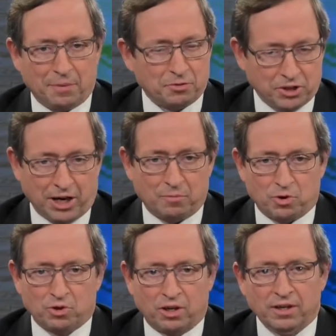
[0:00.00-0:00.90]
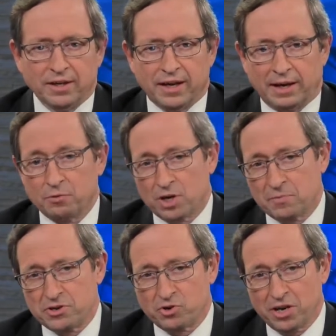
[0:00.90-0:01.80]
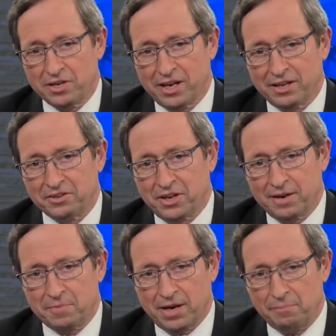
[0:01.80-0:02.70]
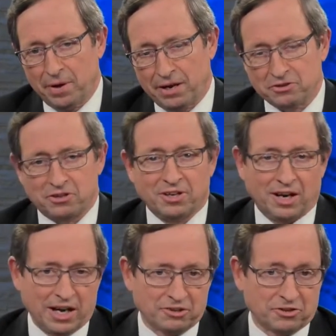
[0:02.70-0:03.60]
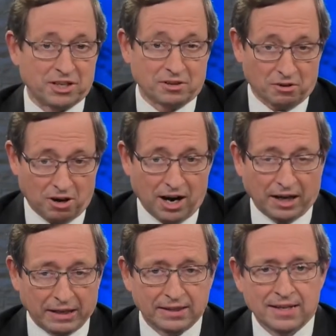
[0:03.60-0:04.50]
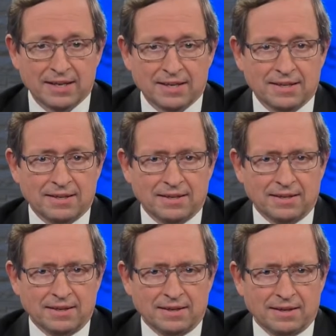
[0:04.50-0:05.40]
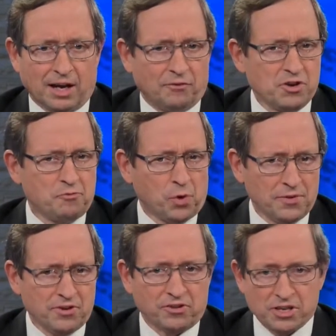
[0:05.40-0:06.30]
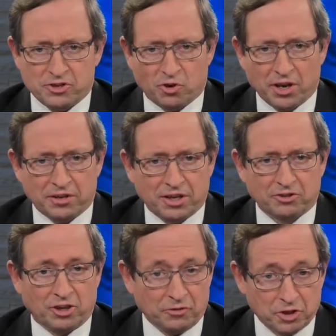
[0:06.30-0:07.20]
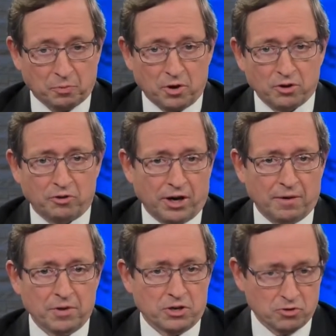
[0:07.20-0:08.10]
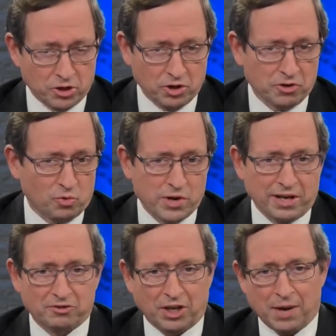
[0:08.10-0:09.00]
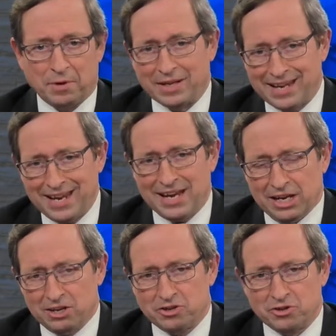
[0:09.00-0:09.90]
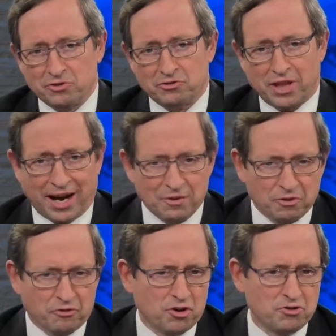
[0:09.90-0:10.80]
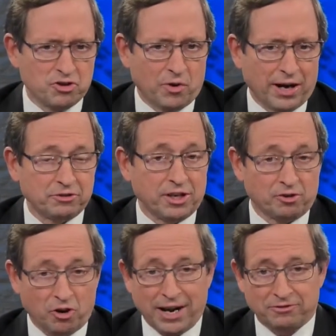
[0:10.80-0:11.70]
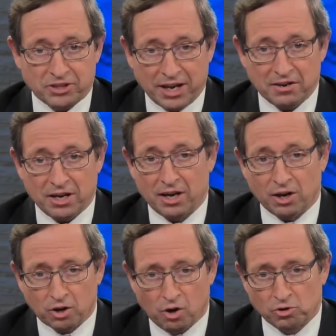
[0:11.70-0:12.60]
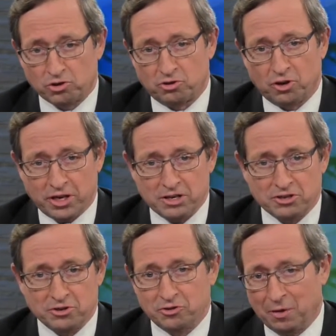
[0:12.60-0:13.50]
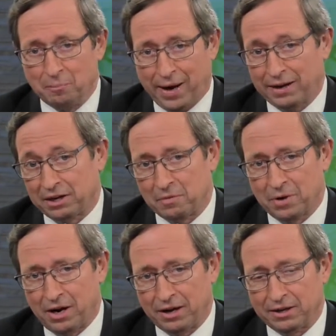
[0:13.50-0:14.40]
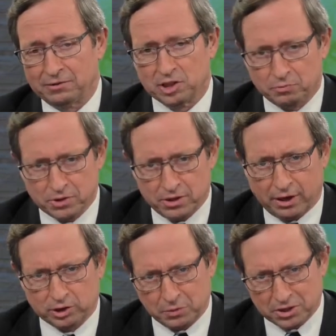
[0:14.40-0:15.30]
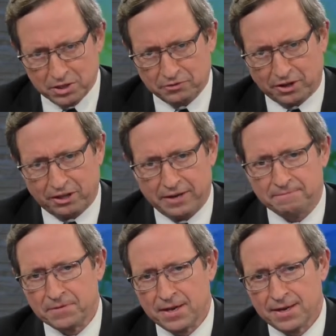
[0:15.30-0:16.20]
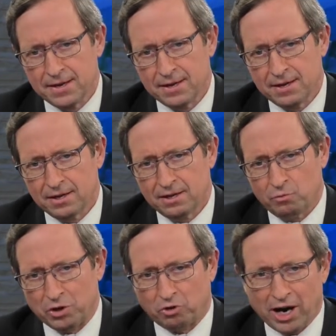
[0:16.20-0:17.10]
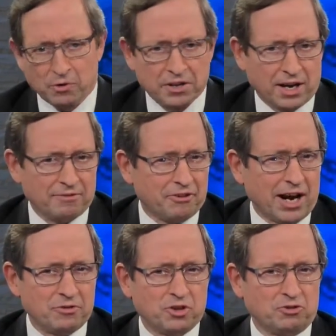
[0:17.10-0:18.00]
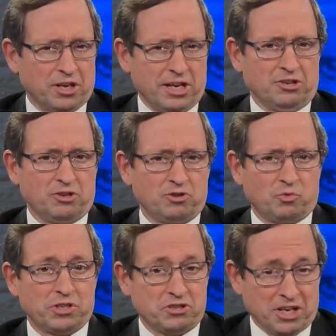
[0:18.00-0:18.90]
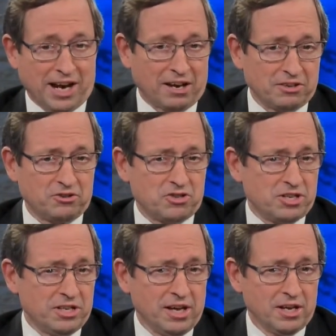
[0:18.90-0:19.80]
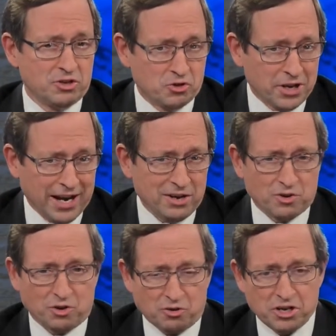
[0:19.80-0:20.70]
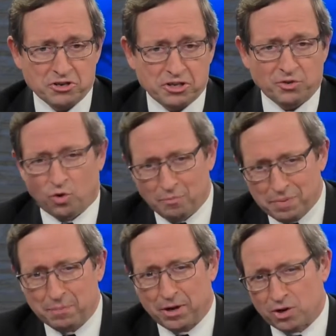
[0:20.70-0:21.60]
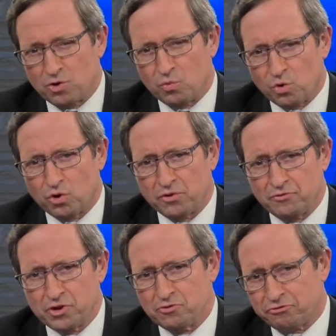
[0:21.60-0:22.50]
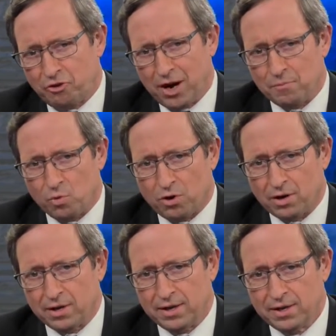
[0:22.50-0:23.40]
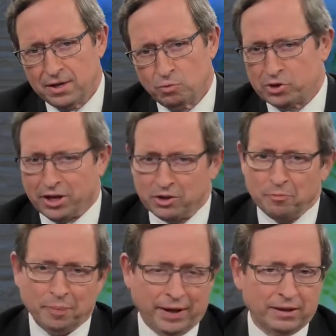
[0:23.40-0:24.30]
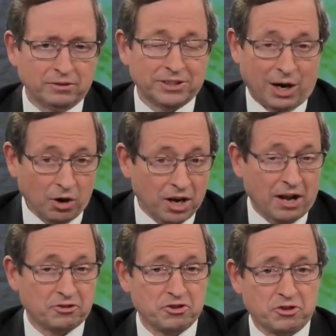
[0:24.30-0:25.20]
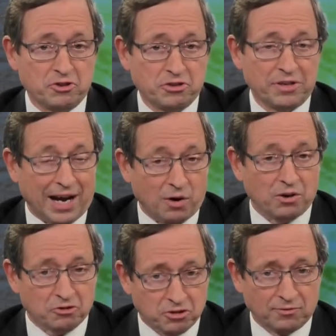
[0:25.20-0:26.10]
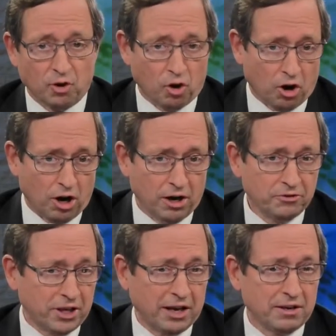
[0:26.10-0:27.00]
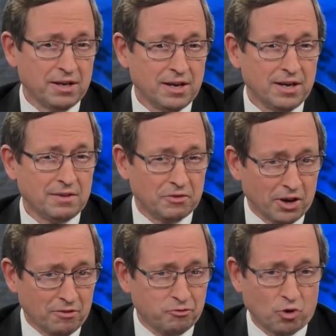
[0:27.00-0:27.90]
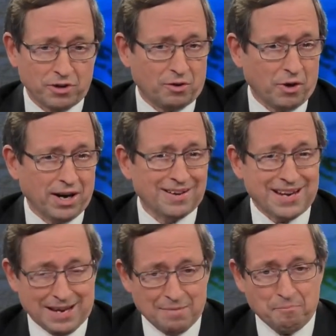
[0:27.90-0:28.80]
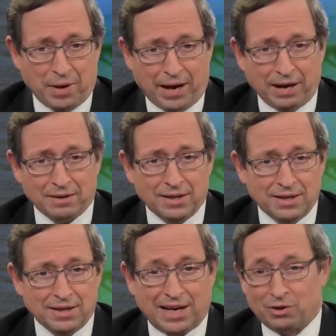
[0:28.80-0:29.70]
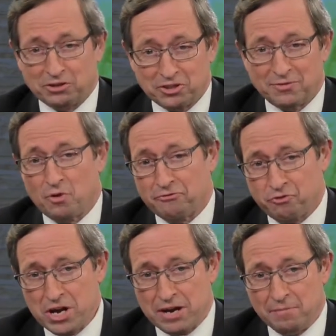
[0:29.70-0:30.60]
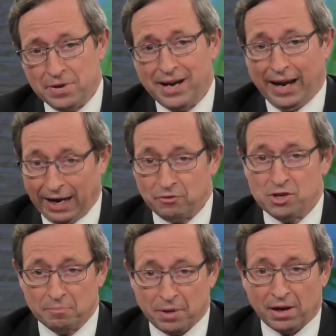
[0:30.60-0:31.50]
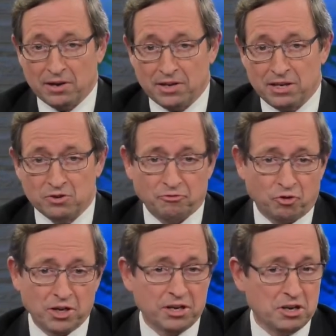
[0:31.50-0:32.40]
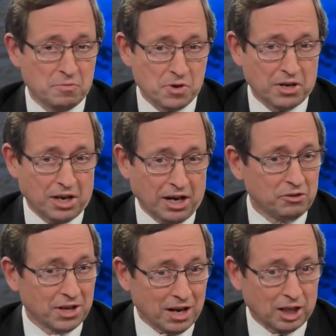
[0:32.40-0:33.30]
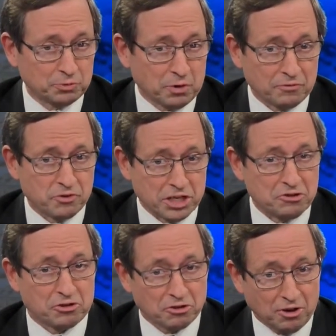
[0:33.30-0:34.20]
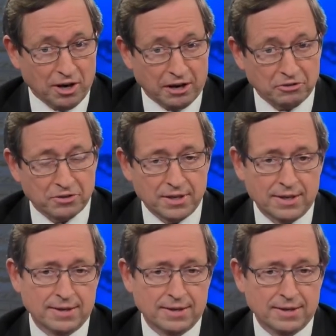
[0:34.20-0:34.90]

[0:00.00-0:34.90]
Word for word: I'm Sam Rohrer, and I'm going to be joined again today by Pastor Isaac Crockett. Now, if you've previously joined us on this program, you know that we examine key issues that I refer to as transcending cultural issues impacting America. Now, specifically, we try to identify those issues which challenge the Judeo Christian or biblical worldview framework, which underpins our Constitution, our civil laws, and therefore directly impact our civil freedom and the ability to freely communicate the gospel of Jesus Christ.